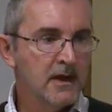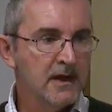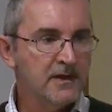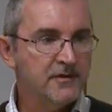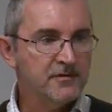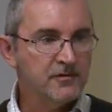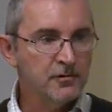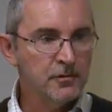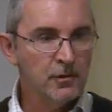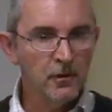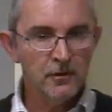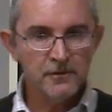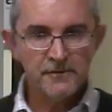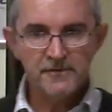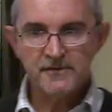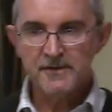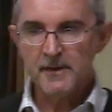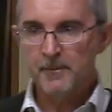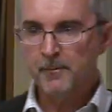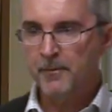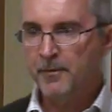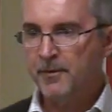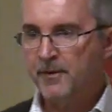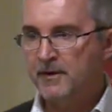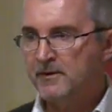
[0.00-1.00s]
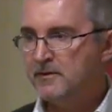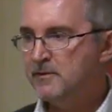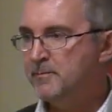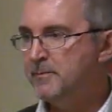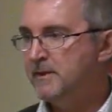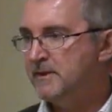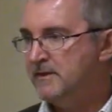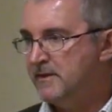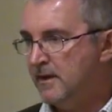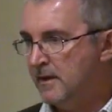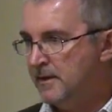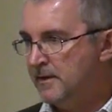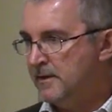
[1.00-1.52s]
It's not something to
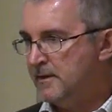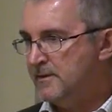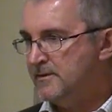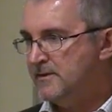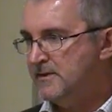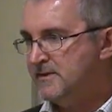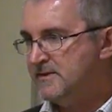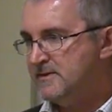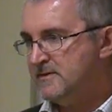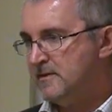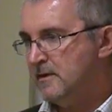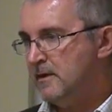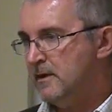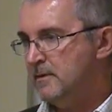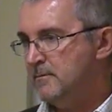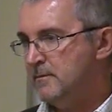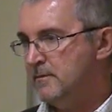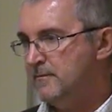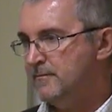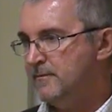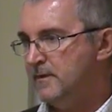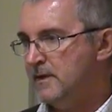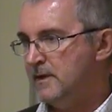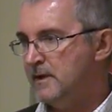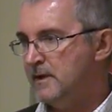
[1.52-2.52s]
be done this time of